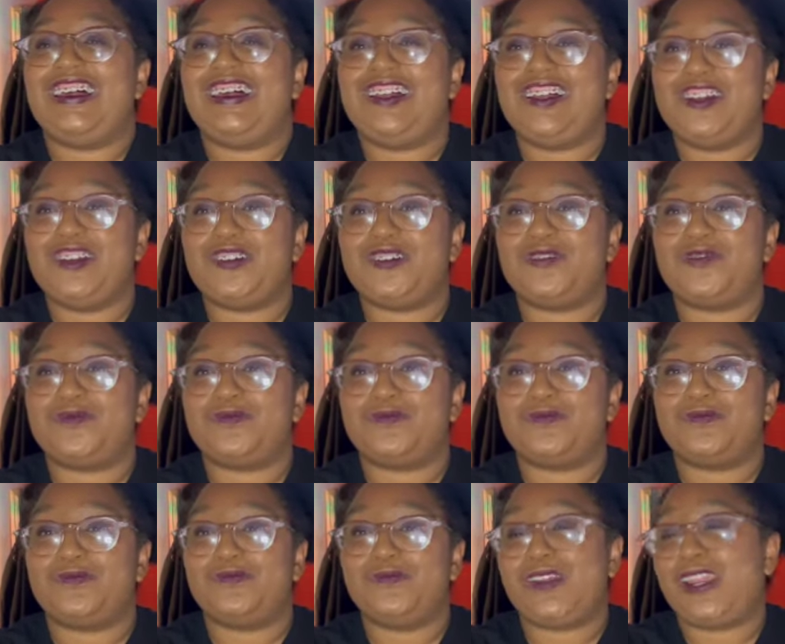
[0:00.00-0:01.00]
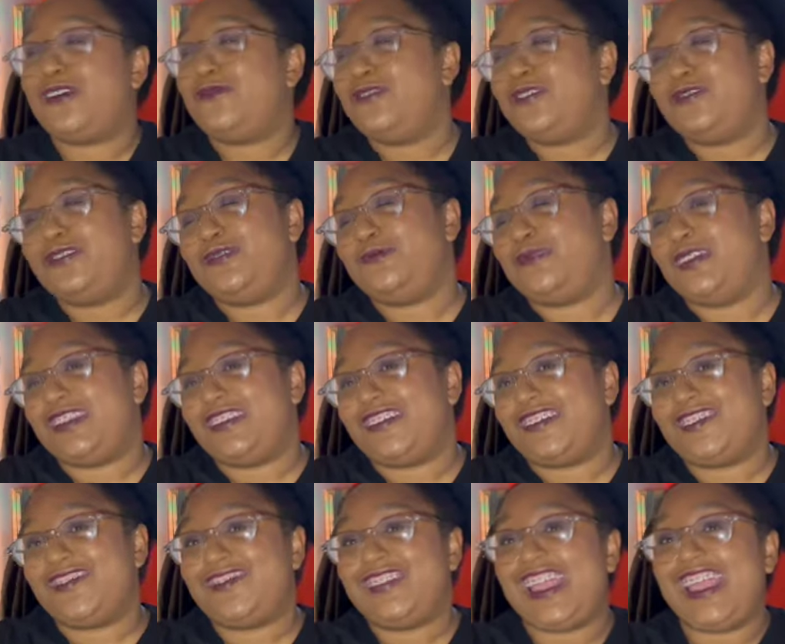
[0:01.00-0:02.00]
But I will do
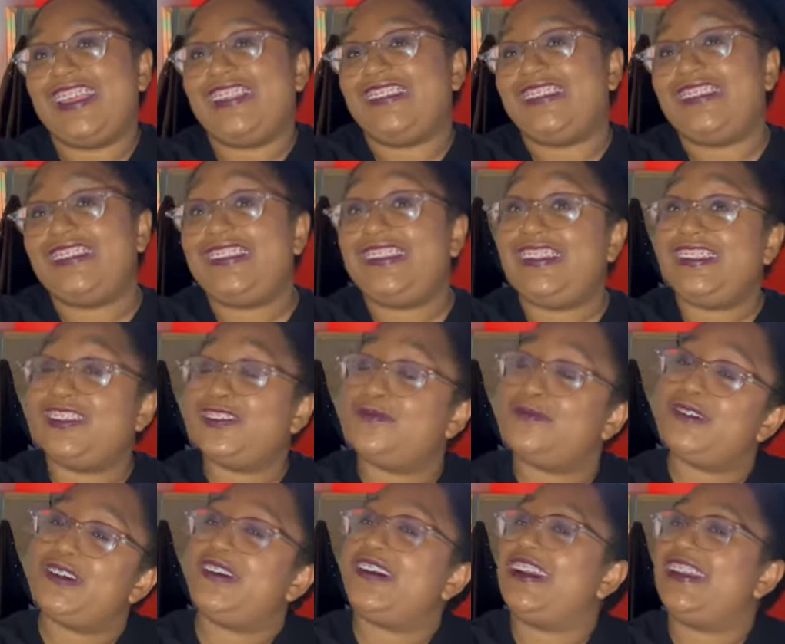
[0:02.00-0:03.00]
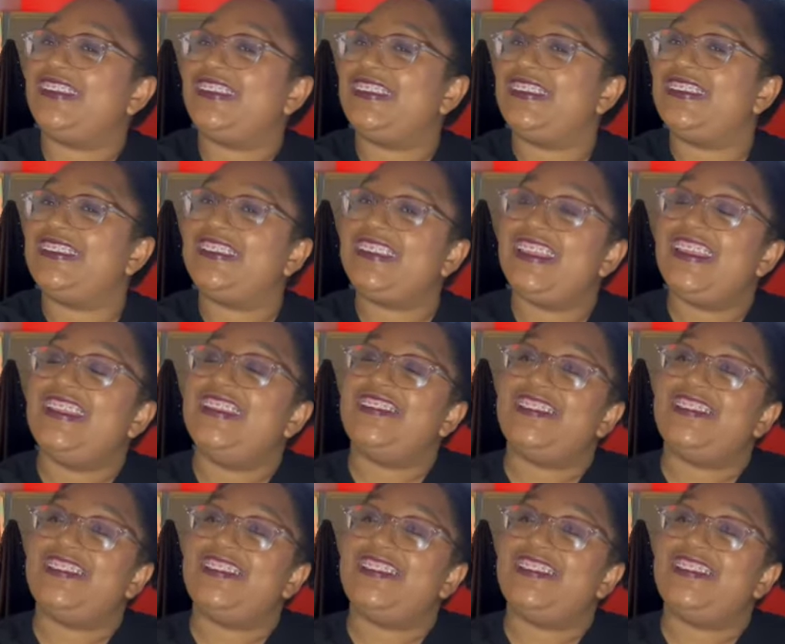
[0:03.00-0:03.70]
better as the season progresses.